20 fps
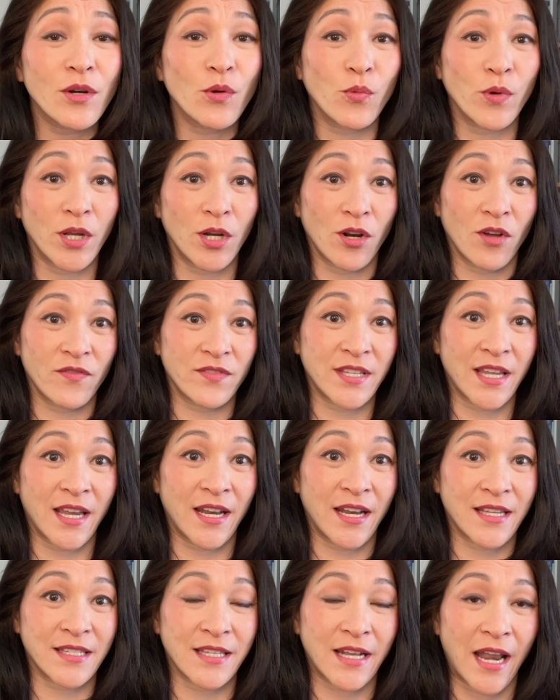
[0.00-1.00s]
to wean off
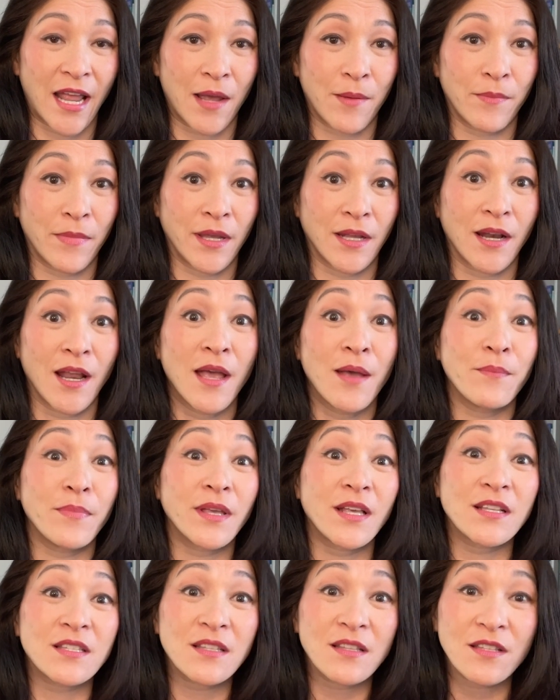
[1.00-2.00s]
Xanax and Ambien
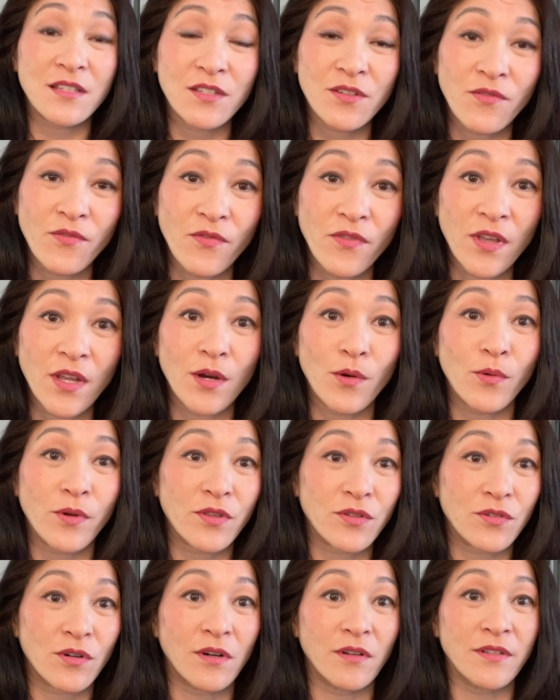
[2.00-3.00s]
because of the severe
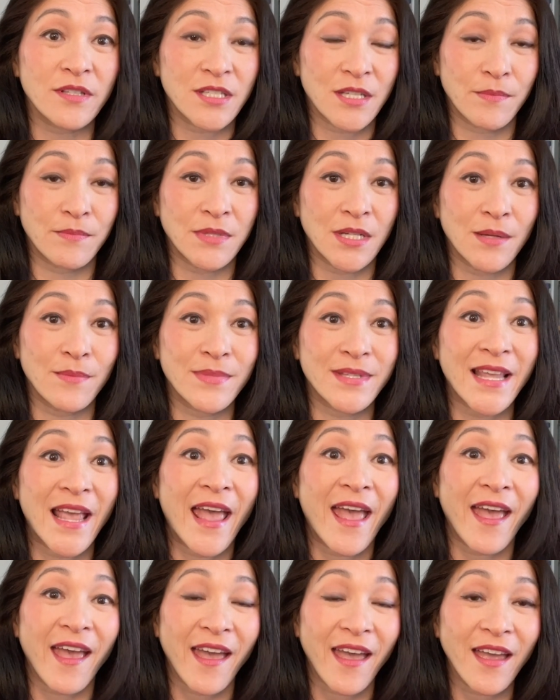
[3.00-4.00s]
withdrawal symptoms
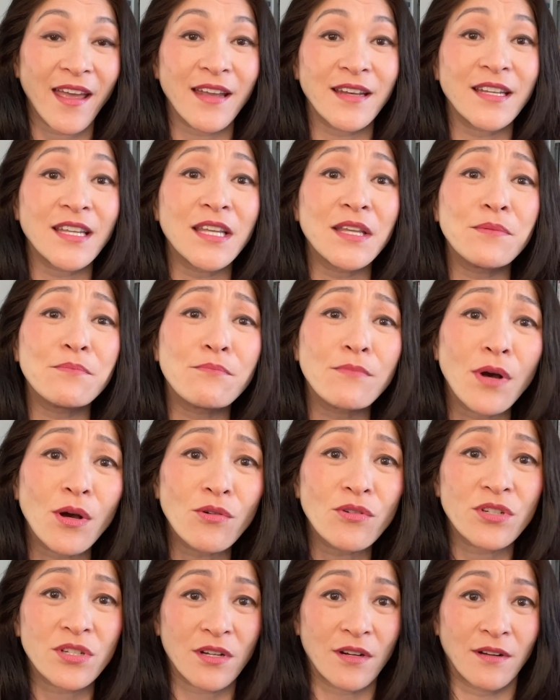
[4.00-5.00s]
and
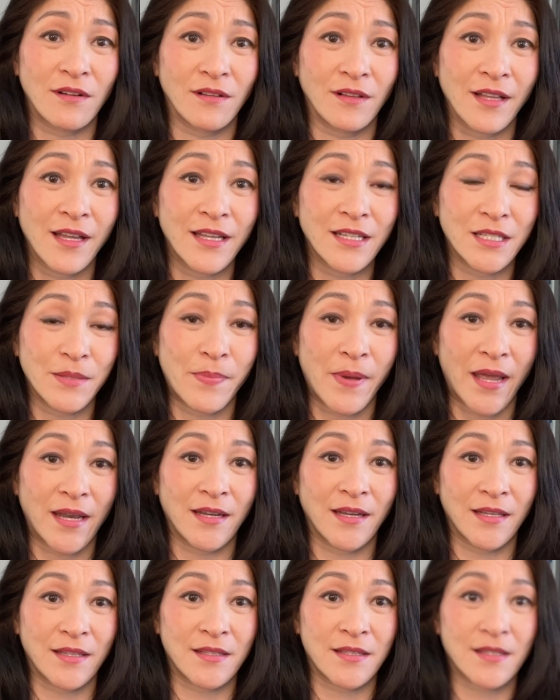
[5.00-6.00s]
emotional
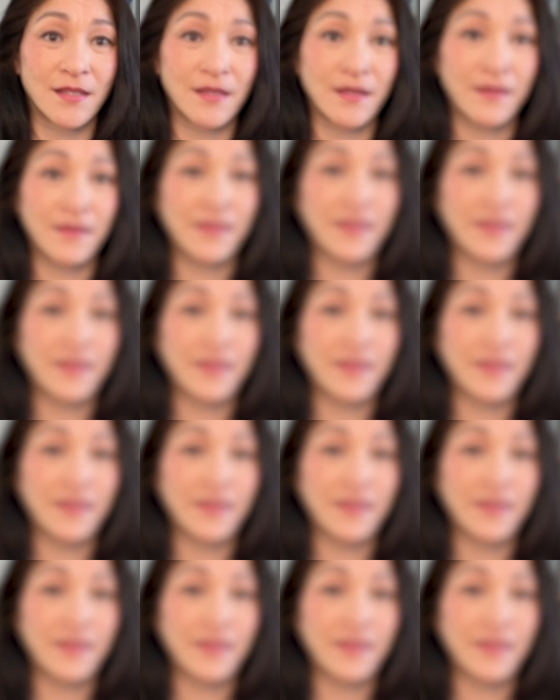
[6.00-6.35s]
dependence.